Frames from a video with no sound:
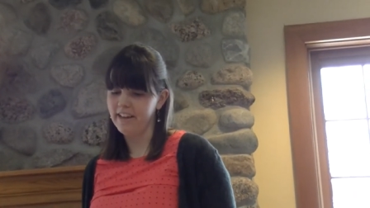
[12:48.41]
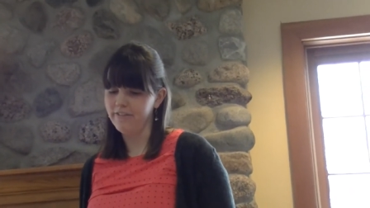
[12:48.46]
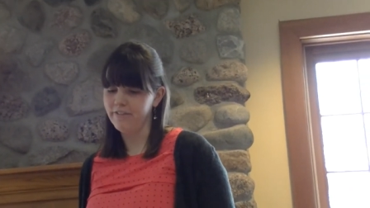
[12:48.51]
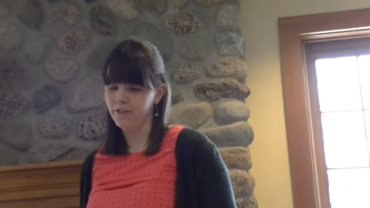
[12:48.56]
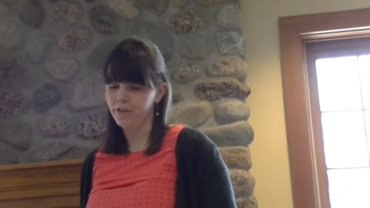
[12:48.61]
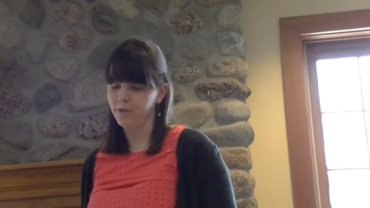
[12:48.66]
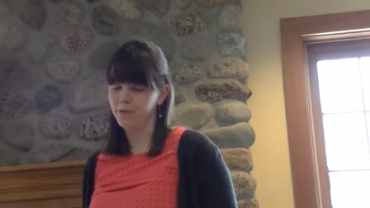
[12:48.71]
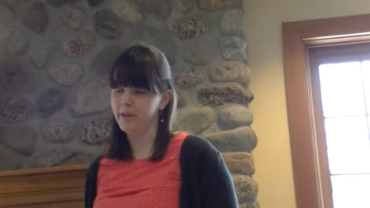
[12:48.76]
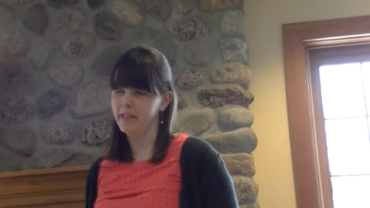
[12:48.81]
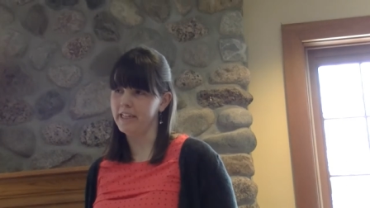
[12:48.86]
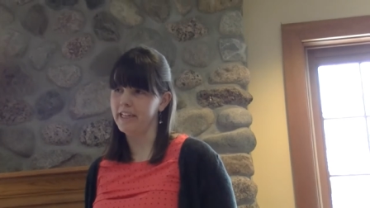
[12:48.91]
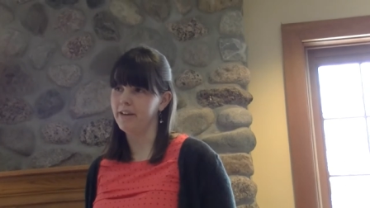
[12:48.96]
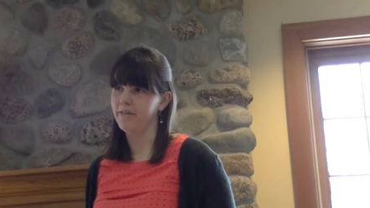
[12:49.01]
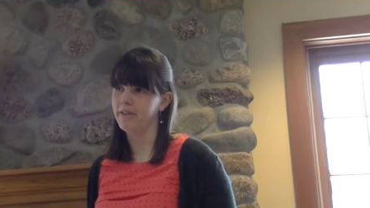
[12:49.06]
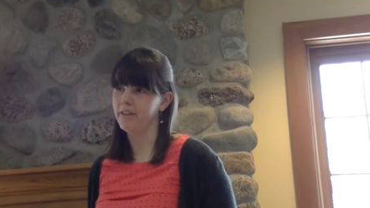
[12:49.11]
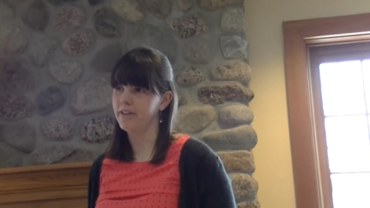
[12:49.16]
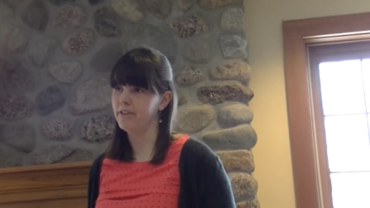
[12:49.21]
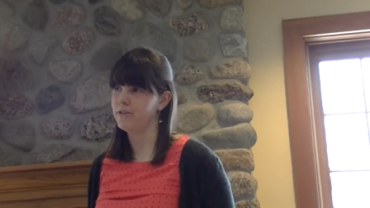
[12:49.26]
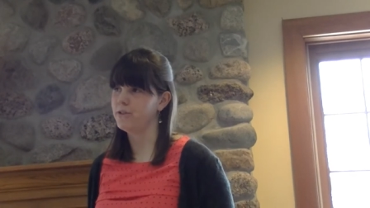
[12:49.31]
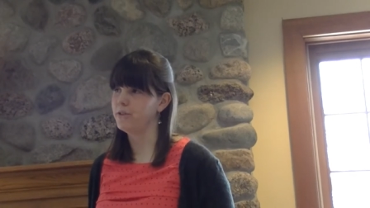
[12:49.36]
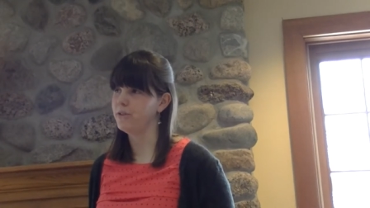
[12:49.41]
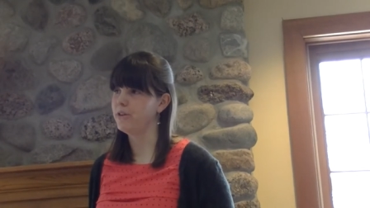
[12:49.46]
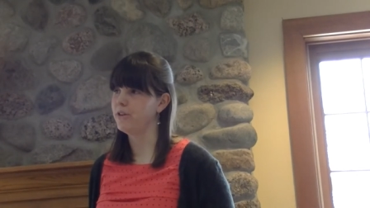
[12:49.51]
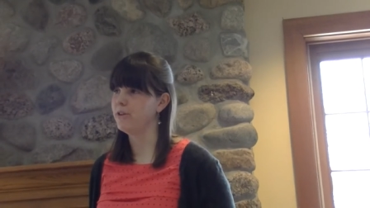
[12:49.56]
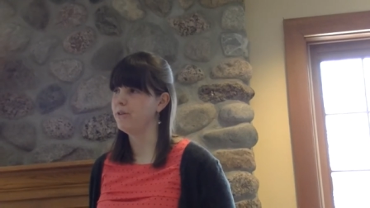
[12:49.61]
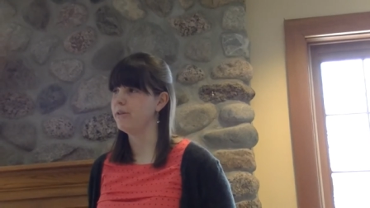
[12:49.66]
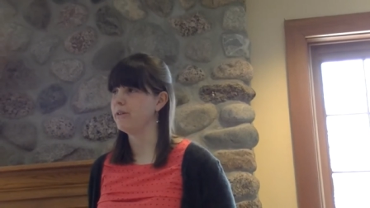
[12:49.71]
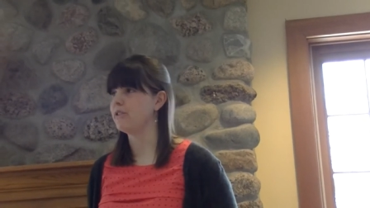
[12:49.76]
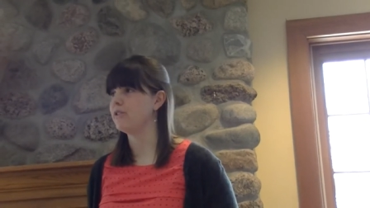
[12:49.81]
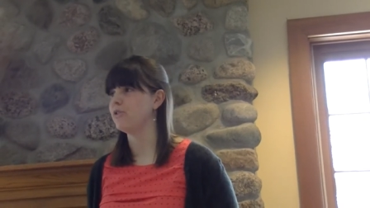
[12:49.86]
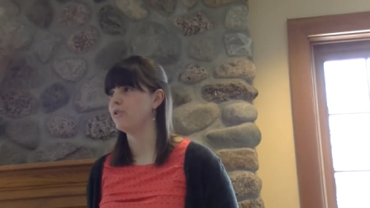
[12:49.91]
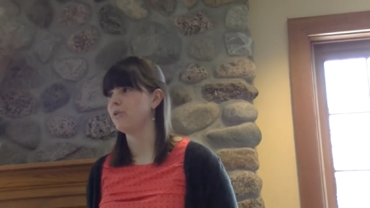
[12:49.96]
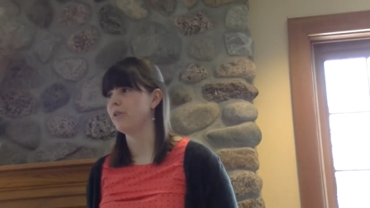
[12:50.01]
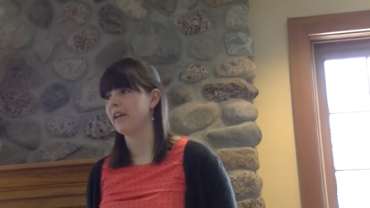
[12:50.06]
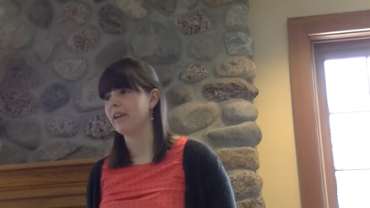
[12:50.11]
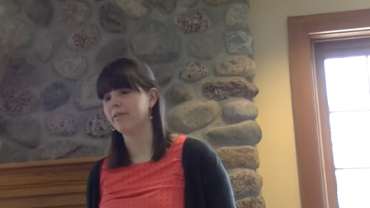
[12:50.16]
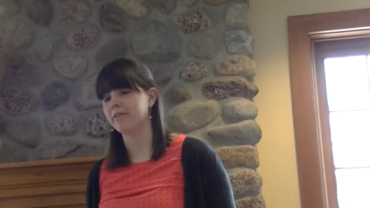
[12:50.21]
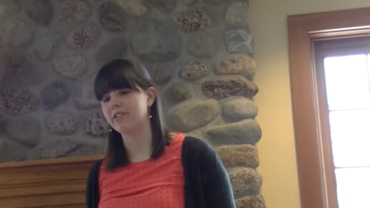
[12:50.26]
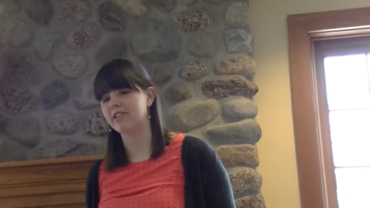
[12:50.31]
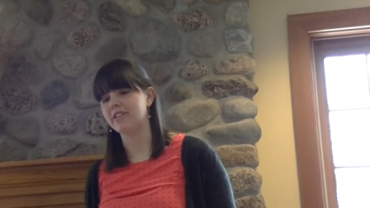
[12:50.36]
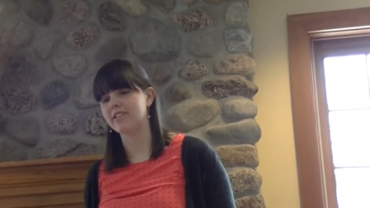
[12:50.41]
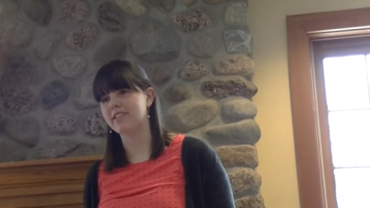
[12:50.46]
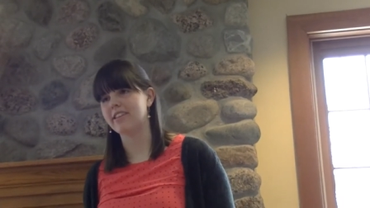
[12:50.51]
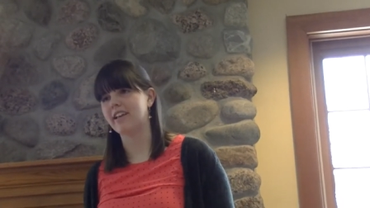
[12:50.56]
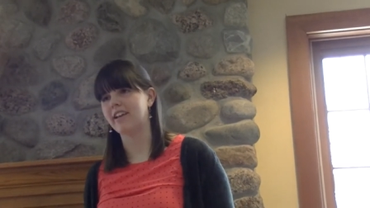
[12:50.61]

if you're working with a student who has two languages